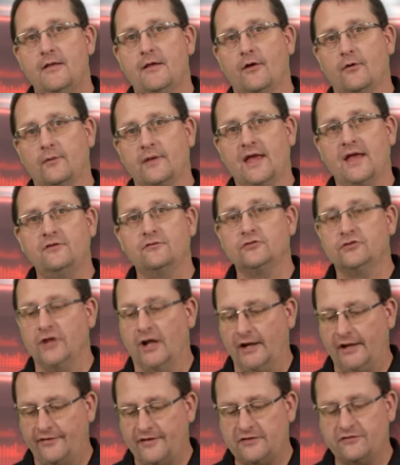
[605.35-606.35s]
Okay,
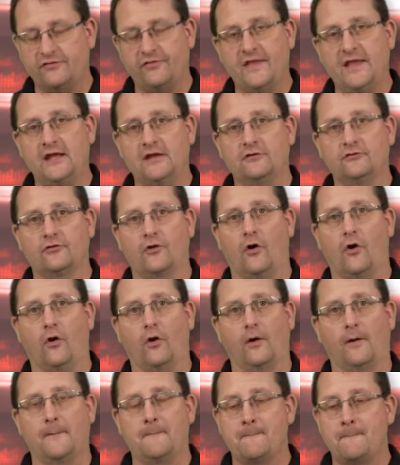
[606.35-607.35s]
none of these things
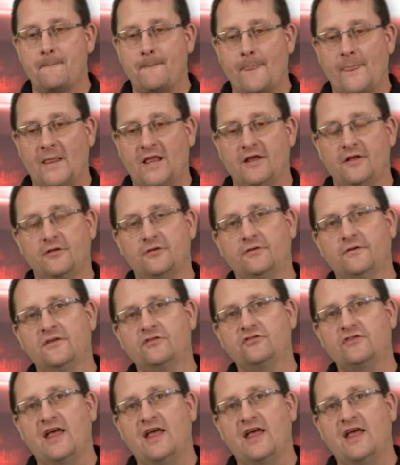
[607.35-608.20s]
these